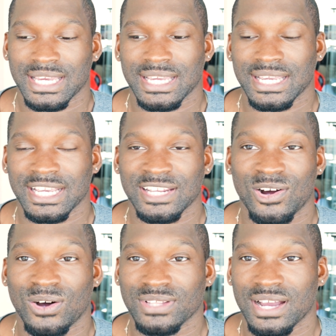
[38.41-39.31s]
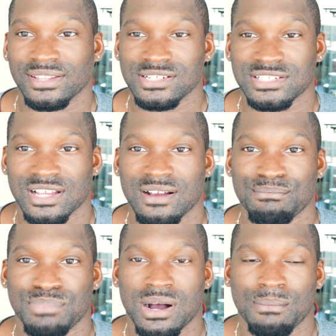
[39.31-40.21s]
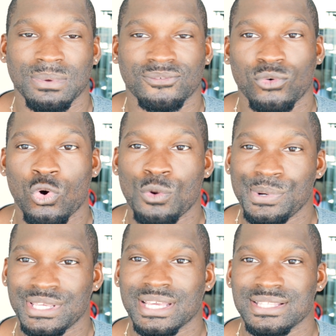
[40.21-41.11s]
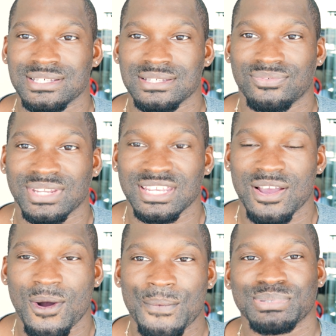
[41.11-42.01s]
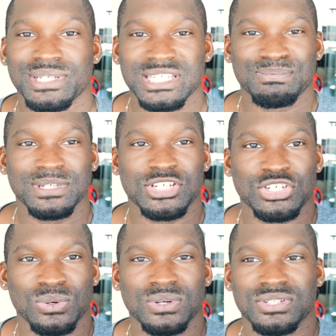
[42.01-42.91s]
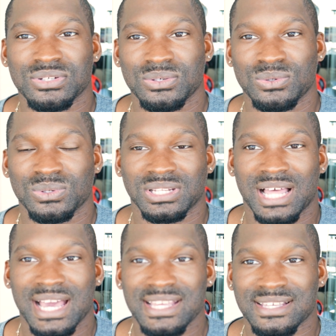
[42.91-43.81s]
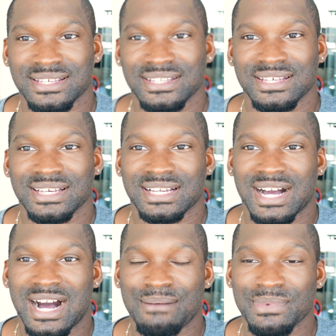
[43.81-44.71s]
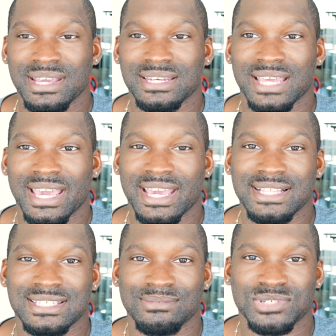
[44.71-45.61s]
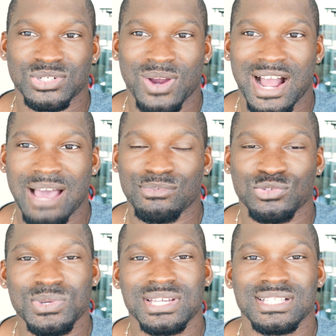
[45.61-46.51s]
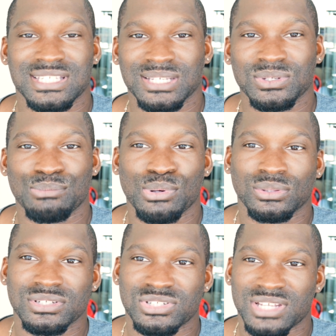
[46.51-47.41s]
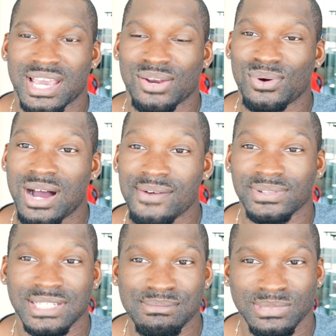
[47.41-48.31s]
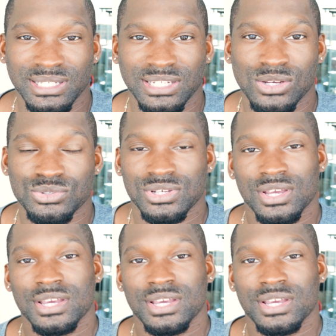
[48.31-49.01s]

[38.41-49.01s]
And all that other stuff. But before we get into this video, please be sure to like, comment, and subscribe as we continue to build this channel of Elite Millennials,